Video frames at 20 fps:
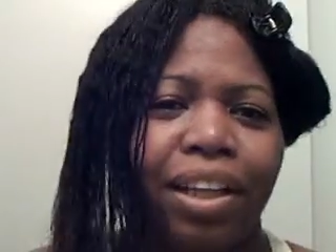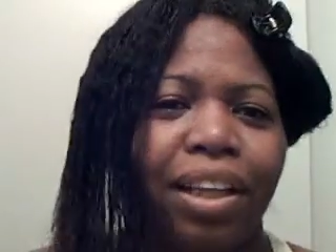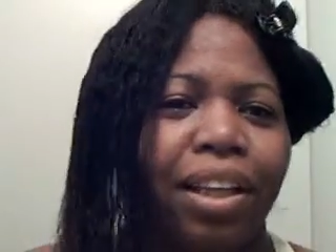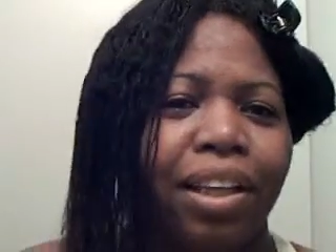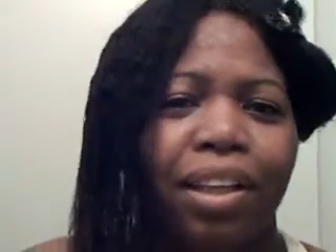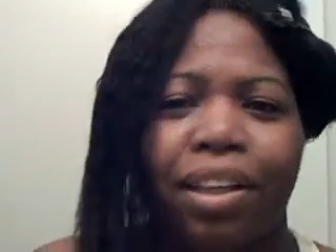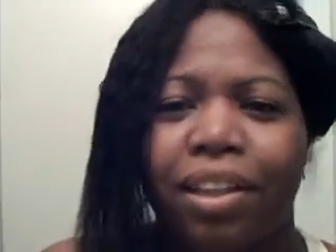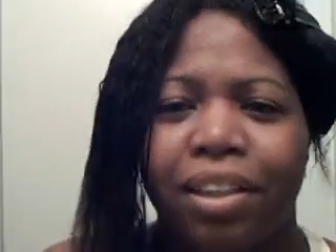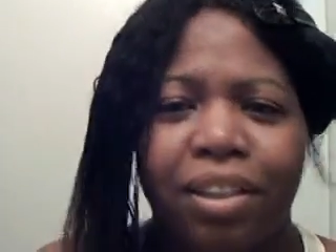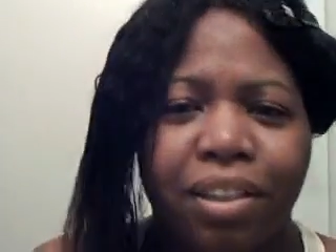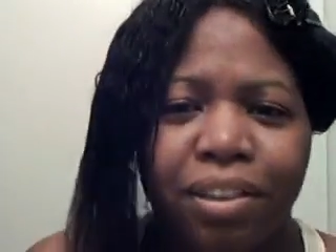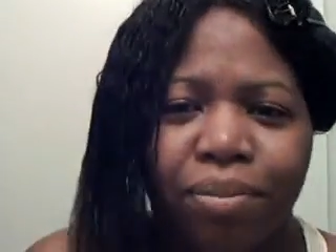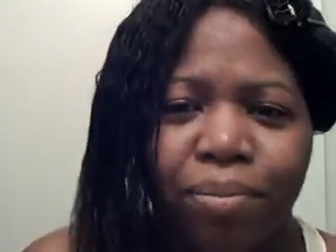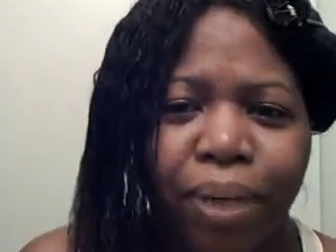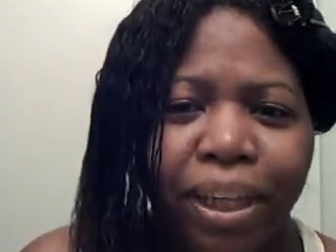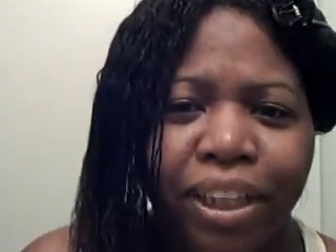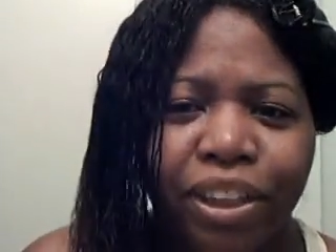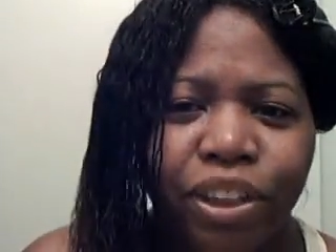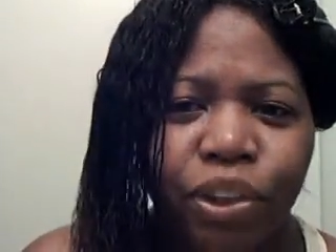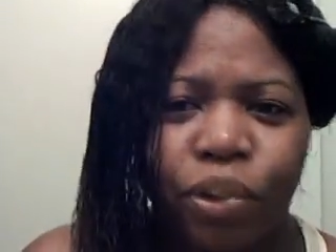I'm not
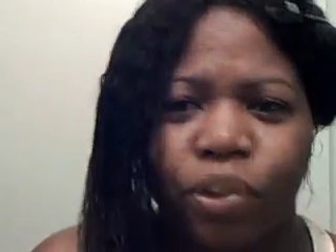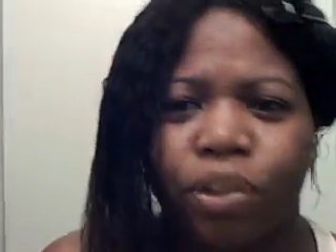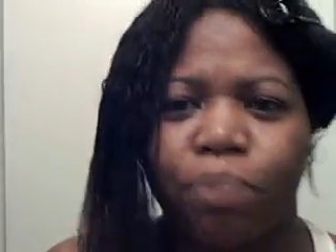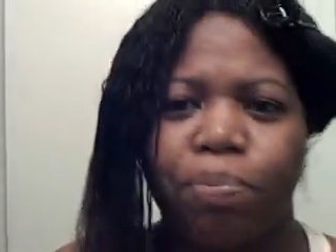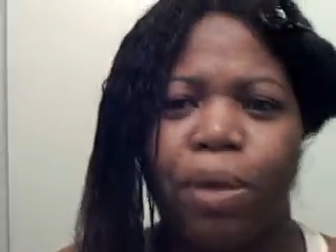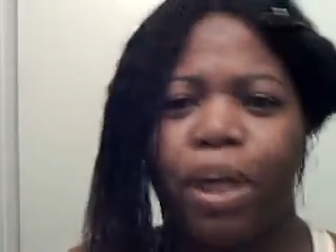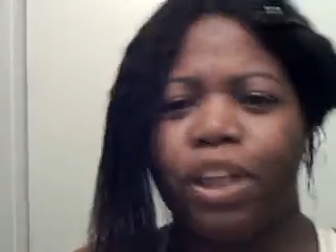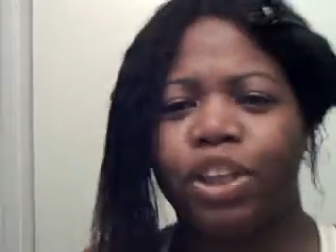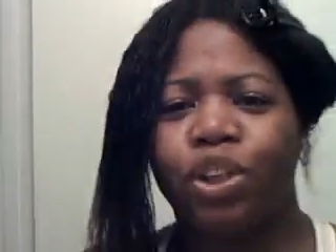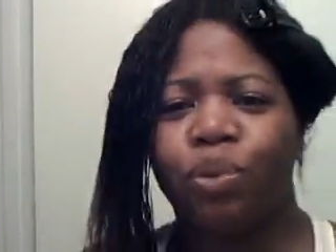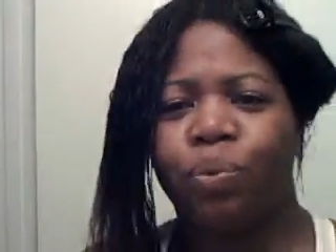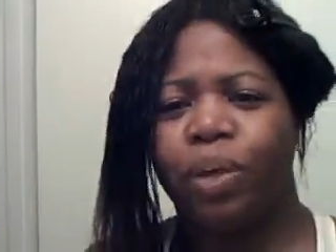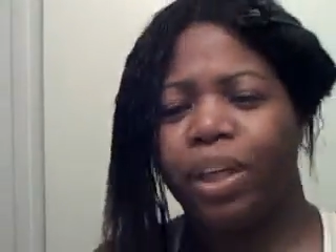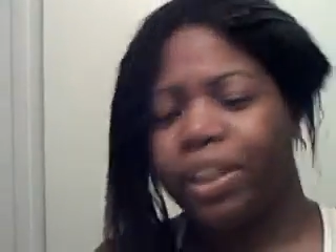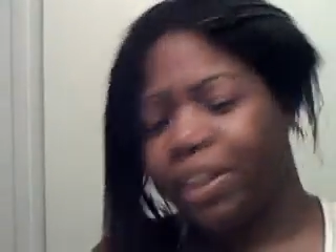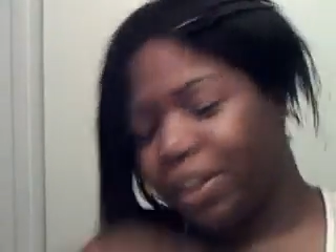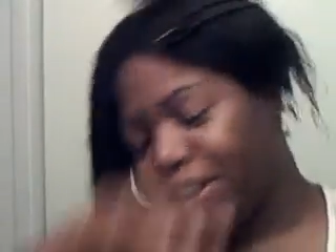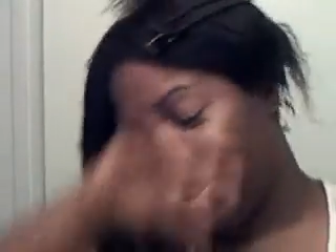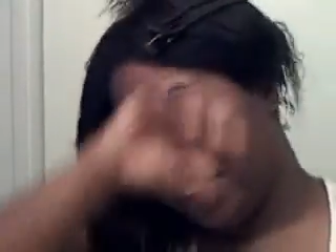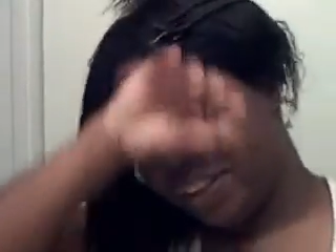making sure
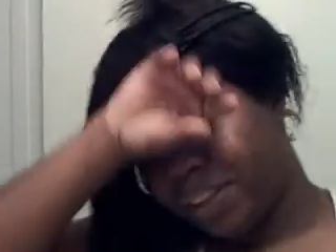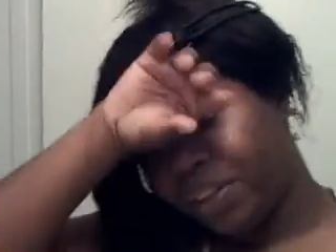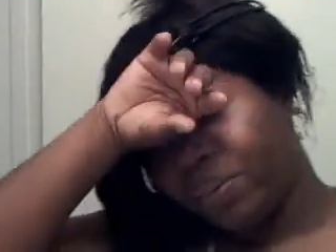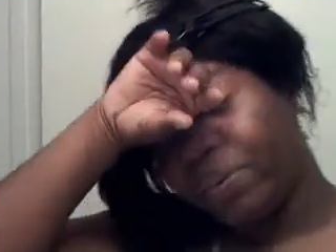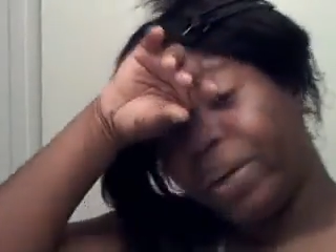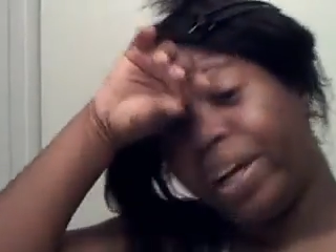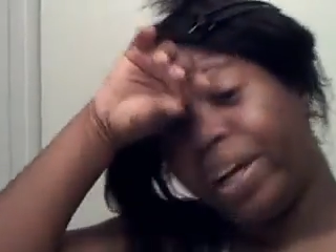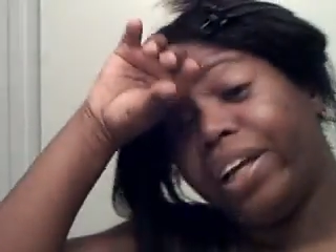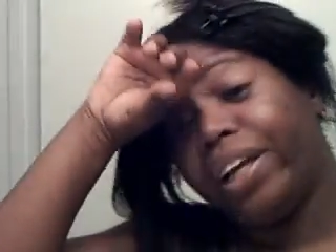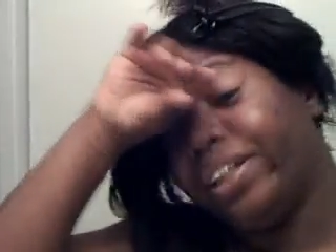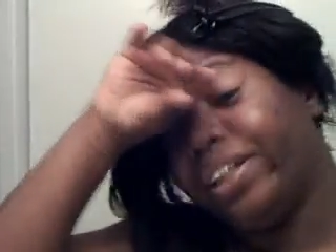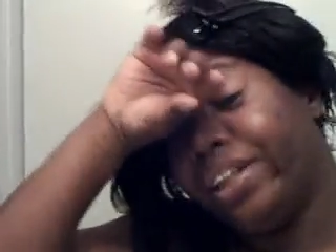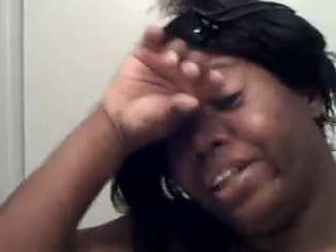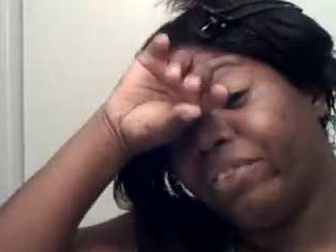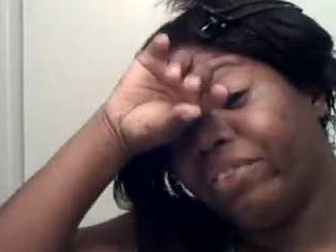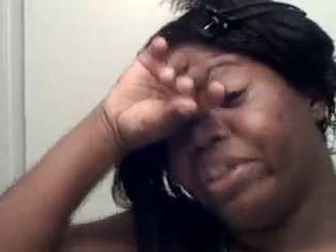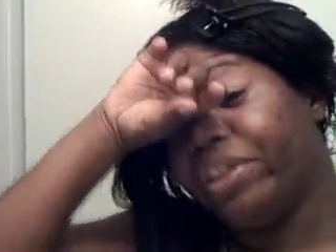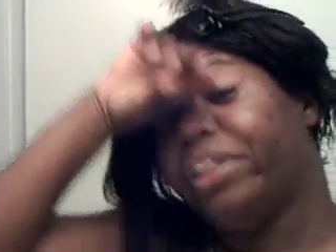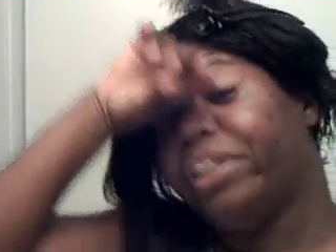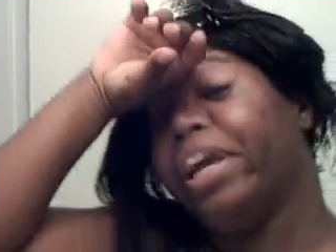the punctuation is
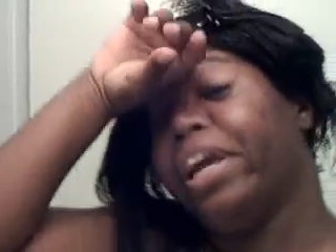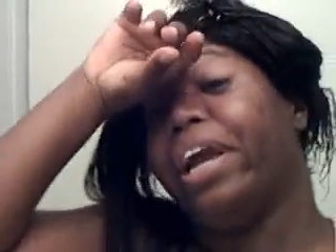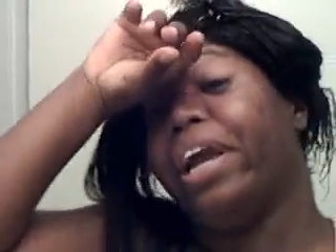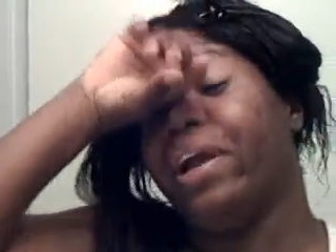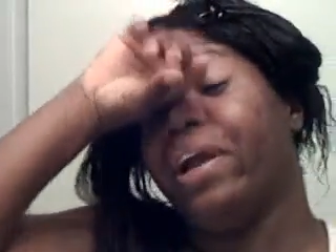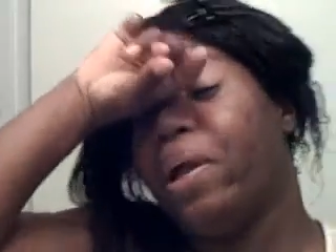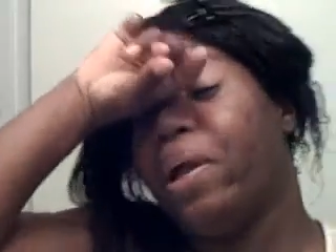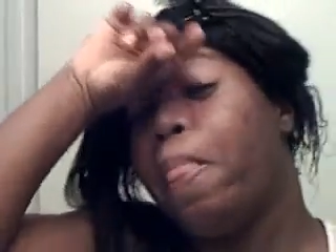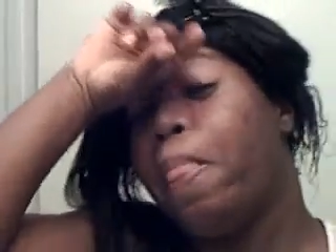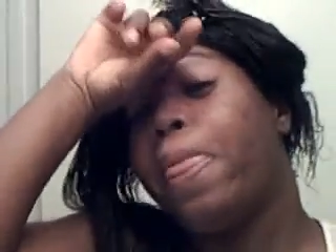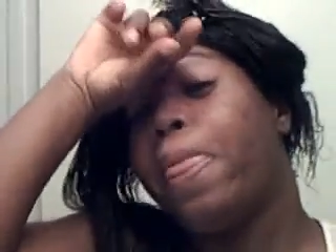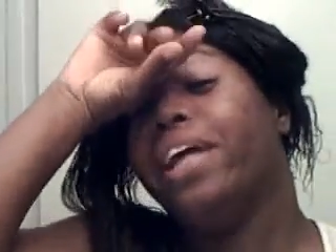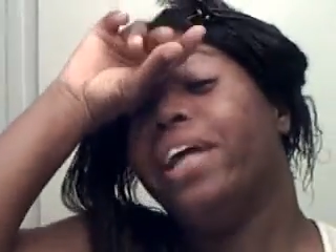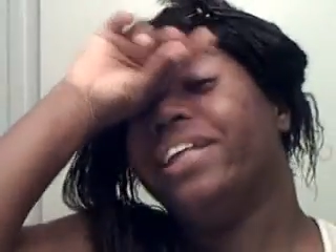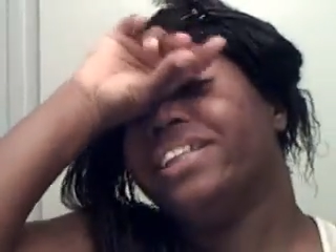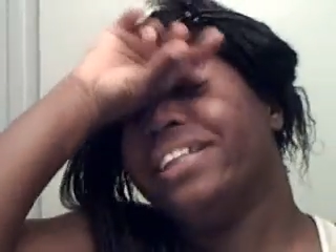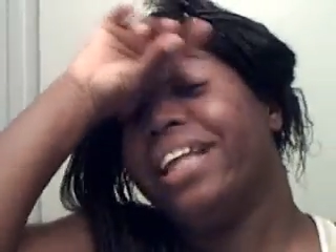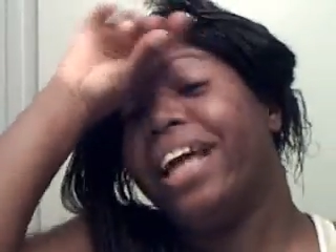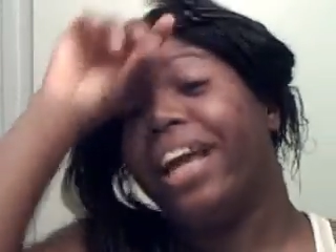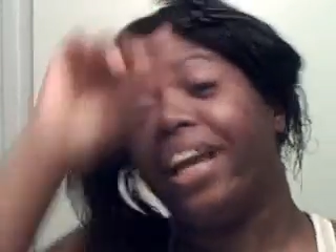correct and
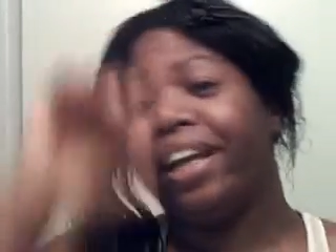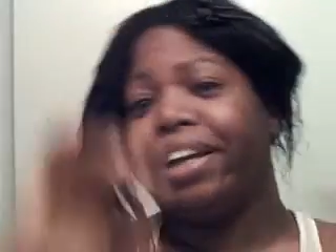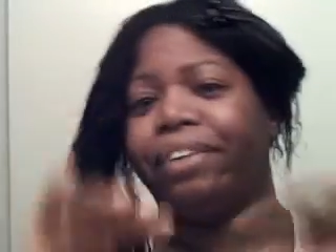everything.